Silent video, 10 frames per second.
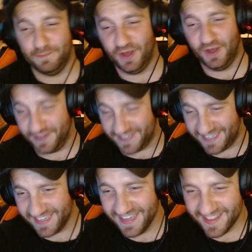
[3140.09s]
bulk.
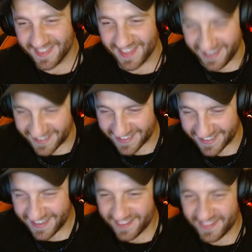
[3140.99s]
Like,
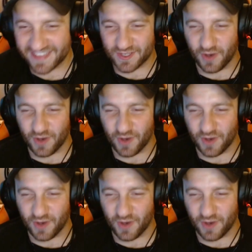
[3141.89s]
that's